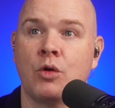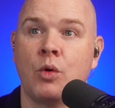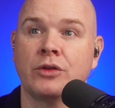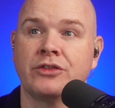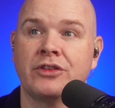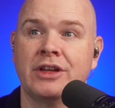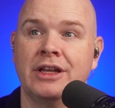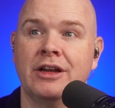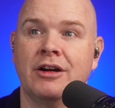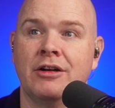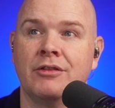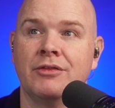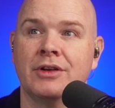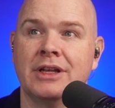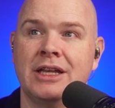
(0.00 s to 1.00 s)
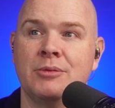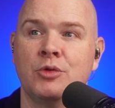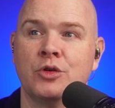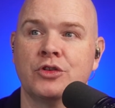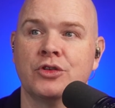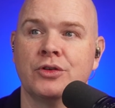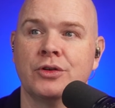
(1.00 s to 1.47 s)
quantity of
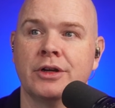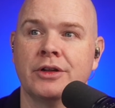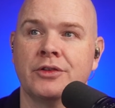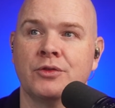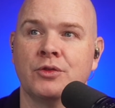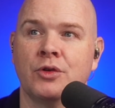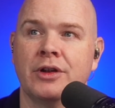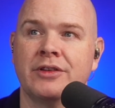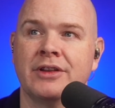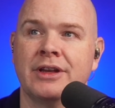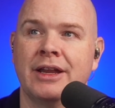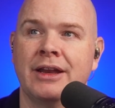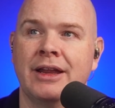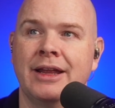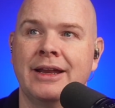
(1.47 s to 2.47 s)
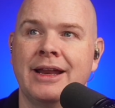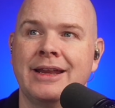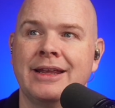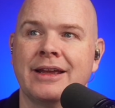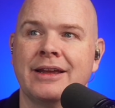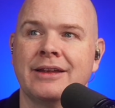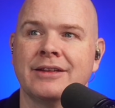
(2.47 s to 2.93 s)
keyboard shortcuts for it in
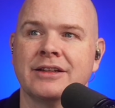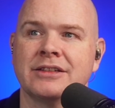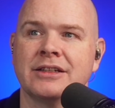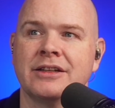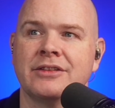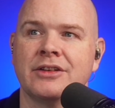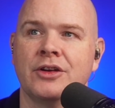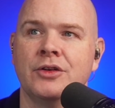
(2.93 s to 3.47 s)
any case, actually.